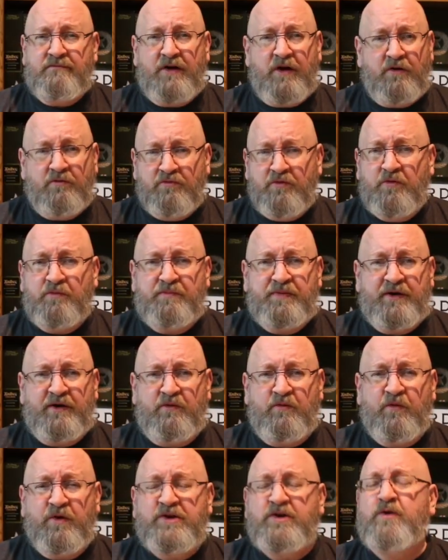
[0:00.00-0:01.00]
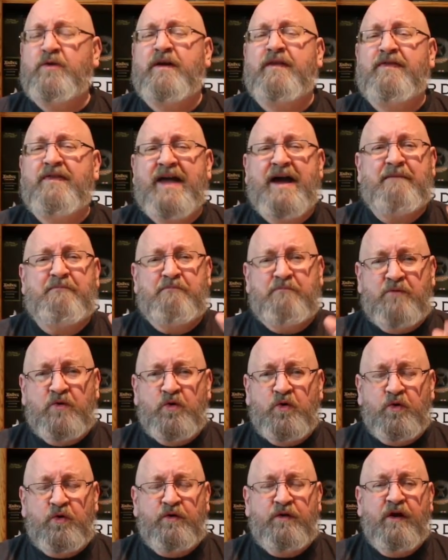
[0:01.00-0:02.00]
a root beer, when you're in that
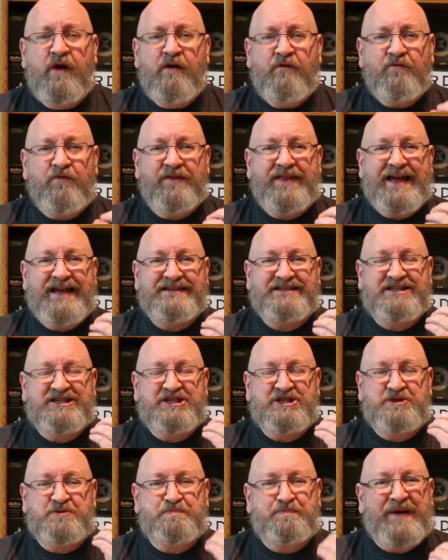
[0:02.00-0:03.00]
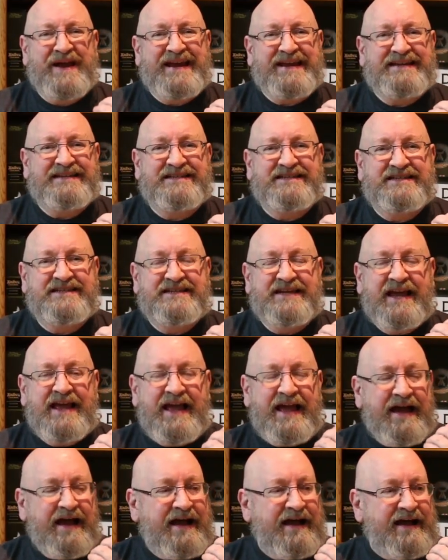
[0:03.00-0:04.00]
mood for that spice
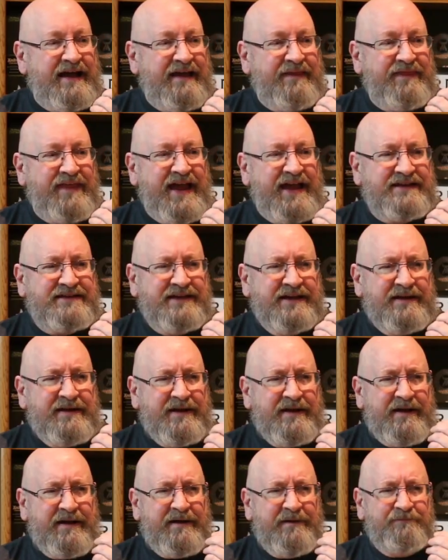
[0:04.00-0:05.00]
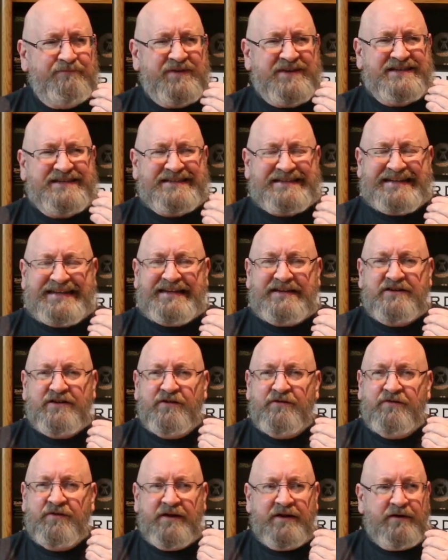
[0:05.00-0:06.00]
and that
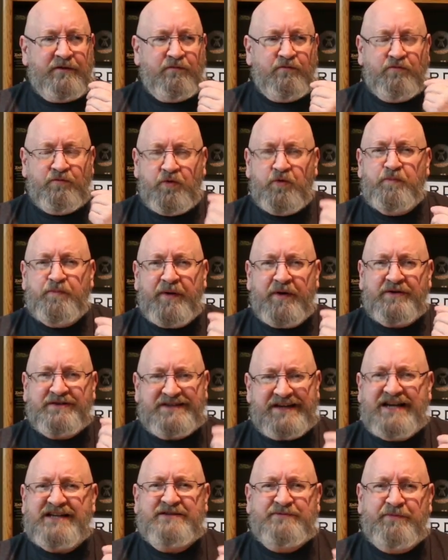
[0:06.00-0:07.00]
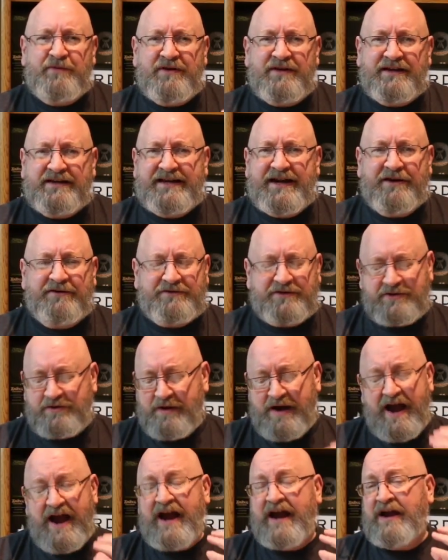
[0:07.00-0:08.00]
distinctive root beer sarsaparilla
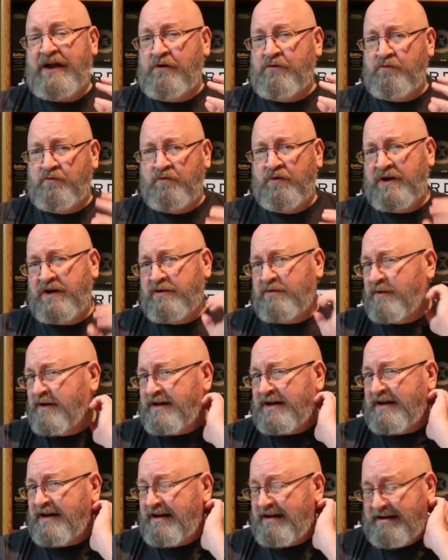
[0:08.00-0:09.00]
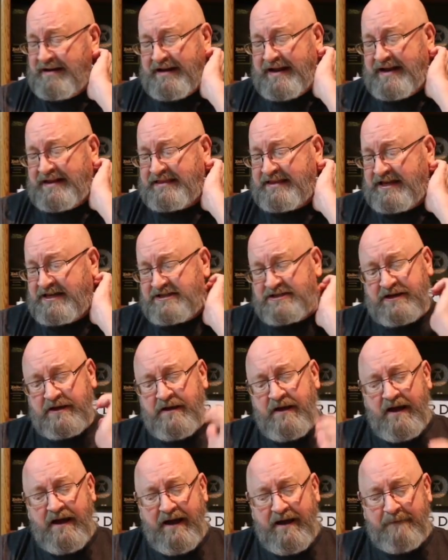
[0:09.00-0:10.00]
character. I really, really like this.
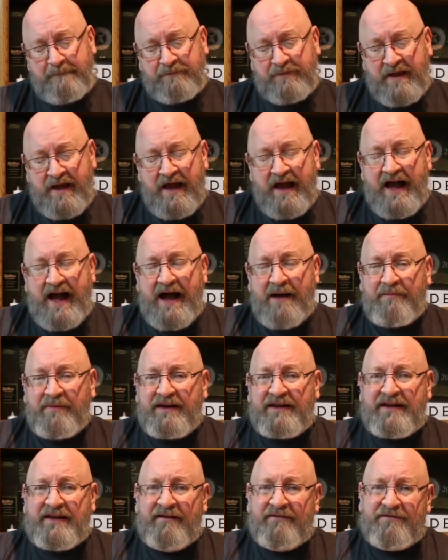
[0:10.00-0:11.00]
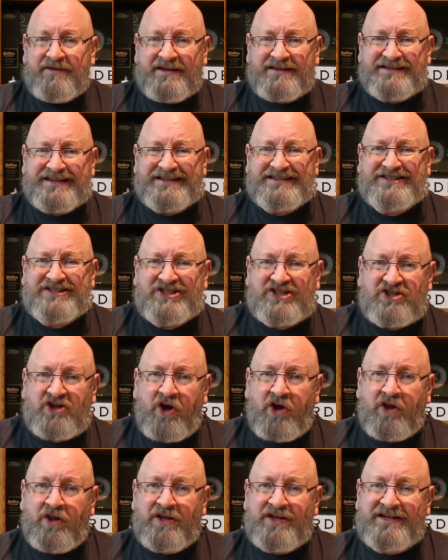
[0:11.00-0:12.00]
I'm going to give this a
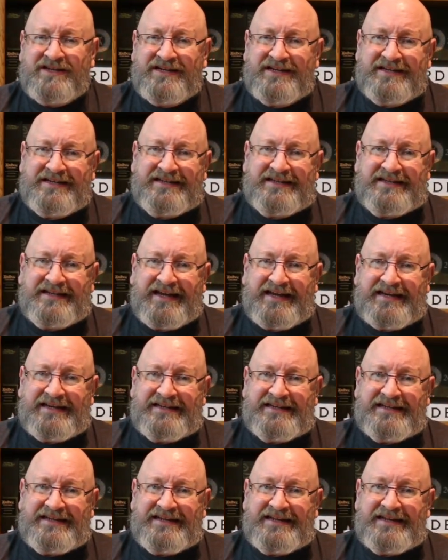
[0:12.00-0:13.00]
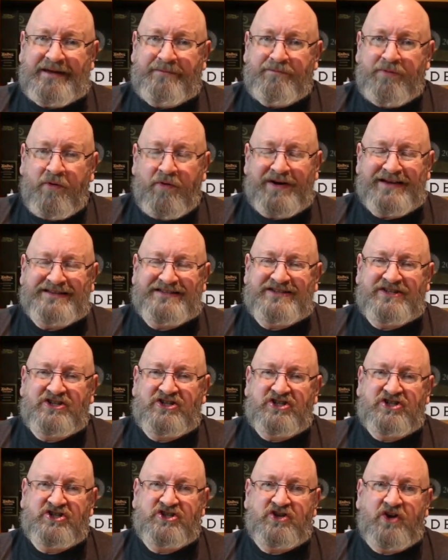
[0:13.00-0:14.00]
solid 90 points.
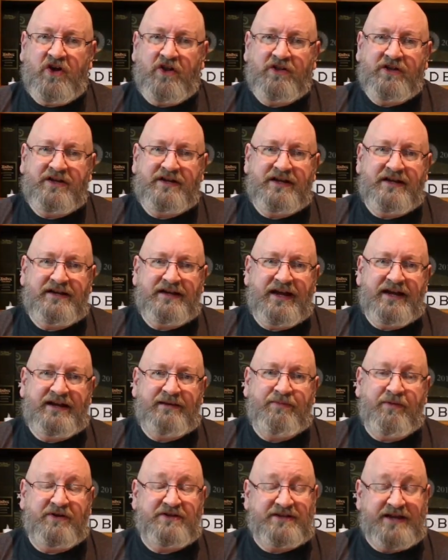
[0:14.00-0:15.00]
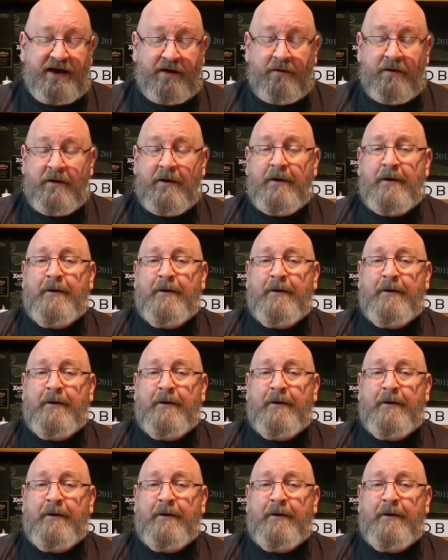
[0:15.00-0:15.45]
Solid 90 points. Now,